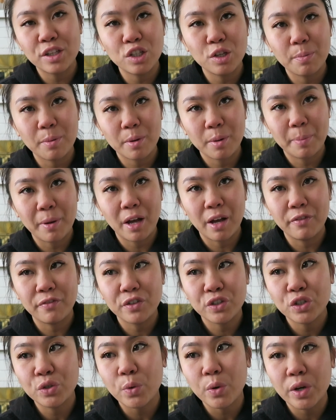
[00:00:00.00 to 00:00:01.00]
Super
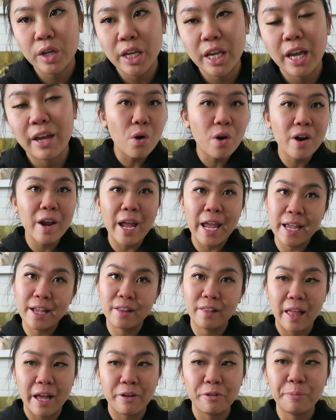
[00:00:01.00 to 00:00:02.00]
Puff shorty or a
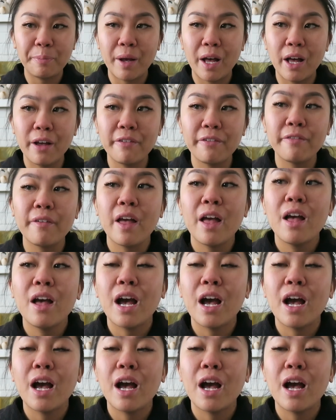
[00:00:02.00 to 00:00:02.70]
Cloud Puff.